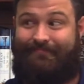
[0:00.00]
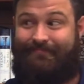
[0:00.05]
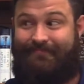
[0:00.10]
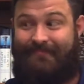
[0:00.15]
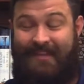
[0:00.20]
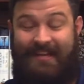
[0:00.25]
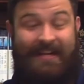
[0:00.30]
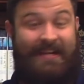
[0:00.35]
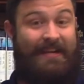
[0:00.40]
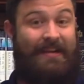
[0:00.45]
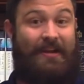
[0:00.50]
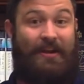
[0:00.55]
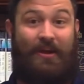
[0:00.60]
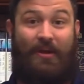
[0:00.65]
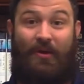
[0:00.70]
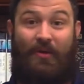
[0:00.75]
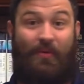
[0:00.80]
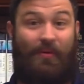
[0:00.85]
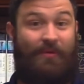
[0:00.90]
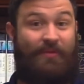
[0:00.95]
It doesn't
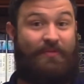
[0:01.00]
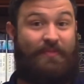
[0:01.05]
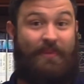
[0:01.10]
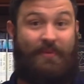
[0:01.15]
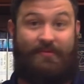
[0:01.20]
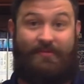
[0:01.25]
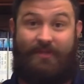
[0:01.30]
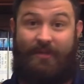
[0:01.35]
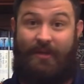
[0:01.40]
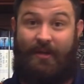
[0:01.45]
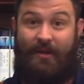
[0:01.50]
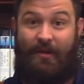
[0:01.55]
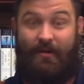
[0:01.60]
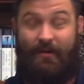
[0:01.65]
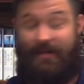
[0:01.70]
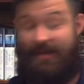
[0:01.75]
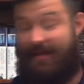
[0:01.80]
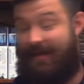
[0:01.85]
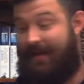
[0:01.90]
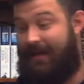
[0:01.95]
go where it's supposed to go. It
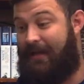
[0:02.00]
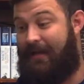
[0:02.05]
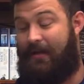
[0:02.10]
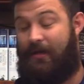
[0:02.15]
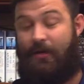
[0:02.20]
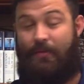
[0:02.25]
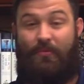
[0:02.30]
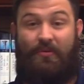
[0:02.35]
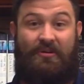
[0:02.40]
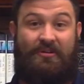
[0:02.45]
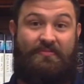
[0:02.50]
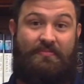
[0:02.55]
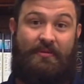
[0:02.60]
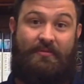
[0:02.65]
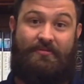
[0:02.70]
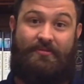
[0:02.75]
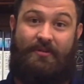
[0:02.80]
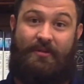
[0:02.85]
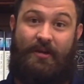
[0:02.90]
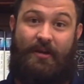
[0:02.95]
doesn't end up where it's
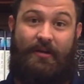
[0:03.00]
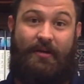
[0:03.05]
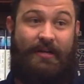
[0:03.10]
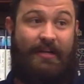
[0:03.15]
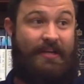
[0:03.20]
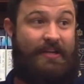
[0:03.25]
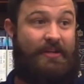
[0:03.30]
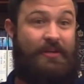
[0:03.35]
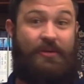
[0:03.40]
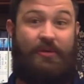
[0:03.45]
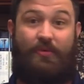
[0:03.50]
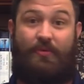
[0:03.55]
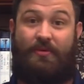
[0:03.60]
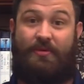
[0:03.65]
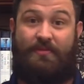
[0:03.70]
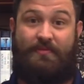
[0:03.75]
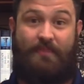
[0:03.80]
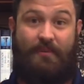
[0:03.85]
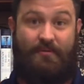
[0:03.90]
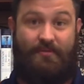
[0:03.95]
supposed to go. It doesn't do what
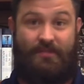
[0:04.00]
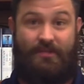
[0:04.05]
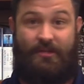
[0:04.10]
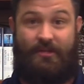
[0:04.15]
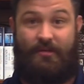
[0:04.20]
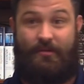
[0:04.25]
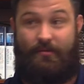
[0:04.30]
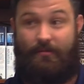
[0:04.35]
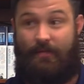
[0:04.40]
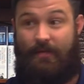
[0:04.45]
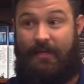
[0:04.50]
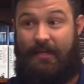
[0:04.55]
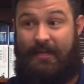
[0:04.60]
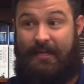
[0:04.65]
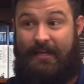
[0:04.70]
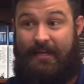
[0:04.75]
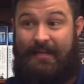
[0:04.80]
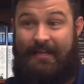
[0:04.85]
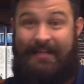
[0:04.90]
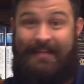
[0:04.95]
it's supposed to do.
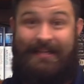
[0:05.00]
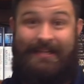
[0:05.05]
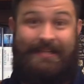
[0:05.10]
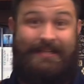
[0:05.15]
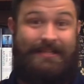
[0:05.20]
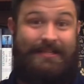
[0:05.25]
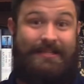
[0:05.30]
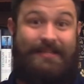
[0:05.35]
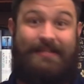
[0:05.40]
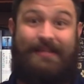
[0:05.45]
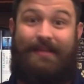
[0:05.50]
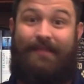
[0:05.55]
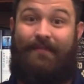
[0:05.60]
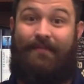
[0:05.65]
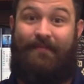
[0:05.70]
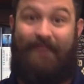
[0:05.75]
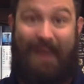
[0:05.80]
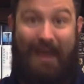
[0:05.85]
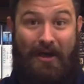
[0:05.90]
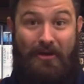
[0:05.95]
It's just a
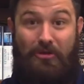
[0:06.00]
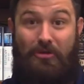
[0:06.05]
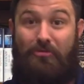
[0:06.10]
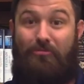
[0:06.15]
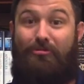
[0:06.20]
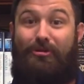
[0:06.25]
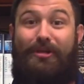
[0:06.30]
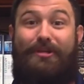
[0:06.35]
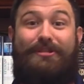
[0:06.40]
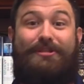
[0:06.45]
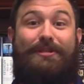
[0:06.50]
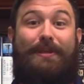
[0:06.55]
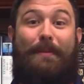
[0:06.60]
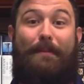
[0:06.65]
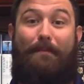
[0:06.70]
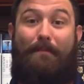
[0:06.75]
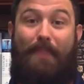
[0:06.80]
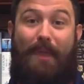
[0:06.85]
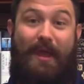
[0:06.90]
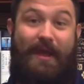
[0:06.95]
valueless
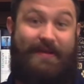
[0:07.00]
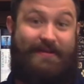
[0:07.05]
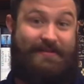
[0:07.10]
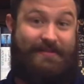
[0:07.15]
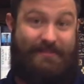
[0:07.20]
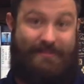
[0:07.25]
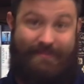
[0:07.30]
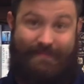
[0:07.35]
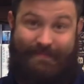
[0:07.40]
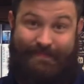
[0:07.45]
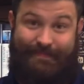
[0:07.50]
mess.